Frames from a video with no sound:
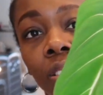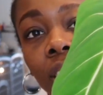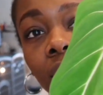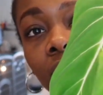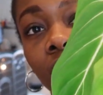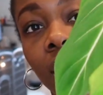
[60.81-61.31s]

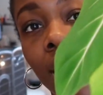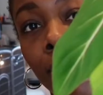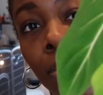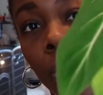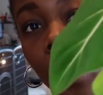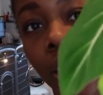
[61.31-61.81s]
this is an
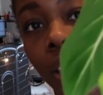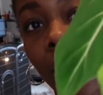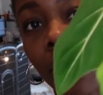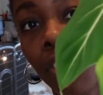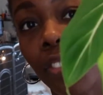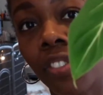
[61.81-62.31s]
import
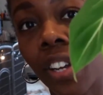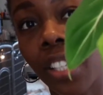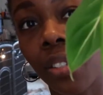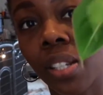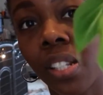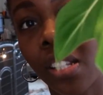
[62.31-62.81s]
leaf.
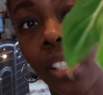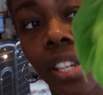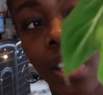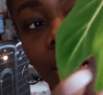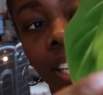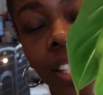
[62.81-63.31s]
As you can
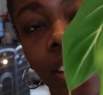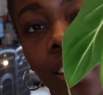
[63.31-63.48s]
see, it's